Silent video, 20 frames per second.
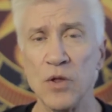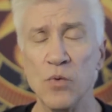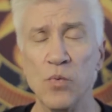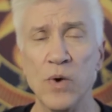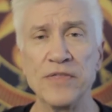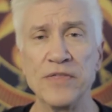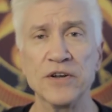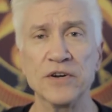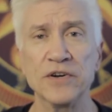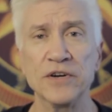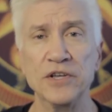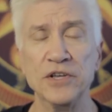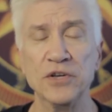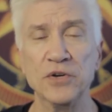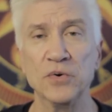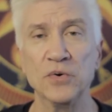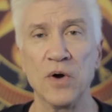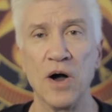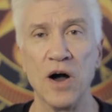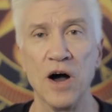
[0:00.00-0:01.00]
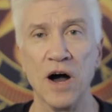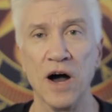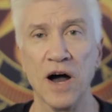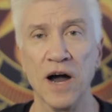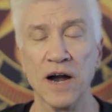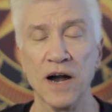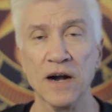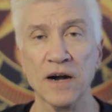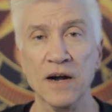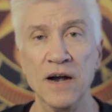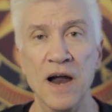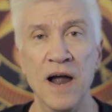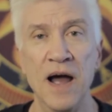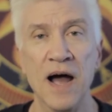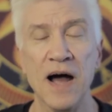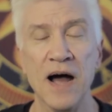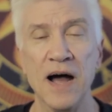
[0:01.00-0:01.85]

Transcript: whether you are